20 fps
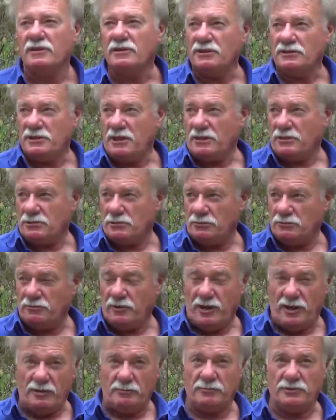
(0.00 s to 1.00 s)
This actual
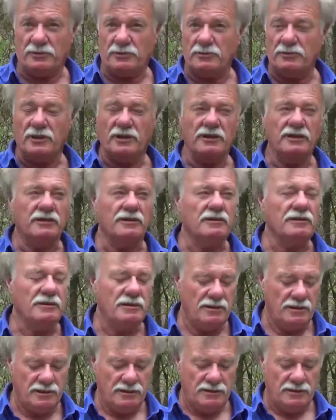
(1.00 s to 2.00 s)
farm through here
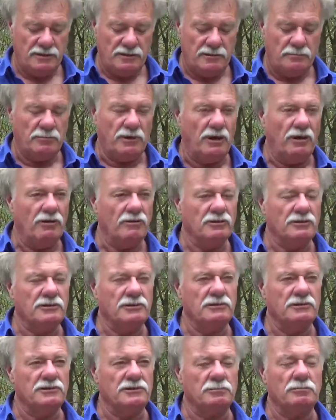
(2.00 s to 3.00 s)
belonged
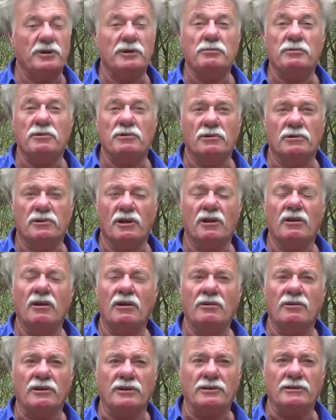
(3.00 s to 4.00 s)
to some people called the
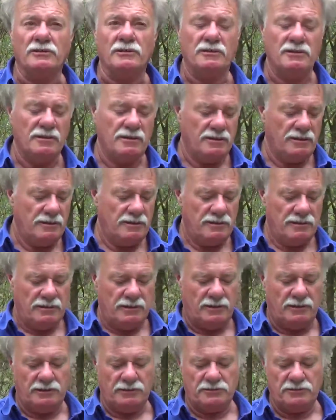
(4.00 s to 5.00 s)
Gorries,
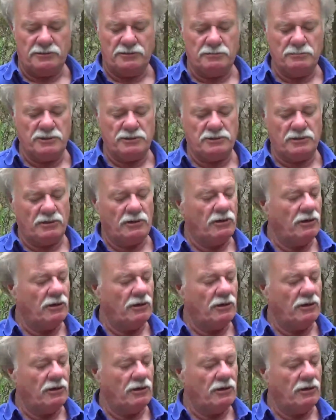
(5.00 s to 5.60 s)
and this is Mr.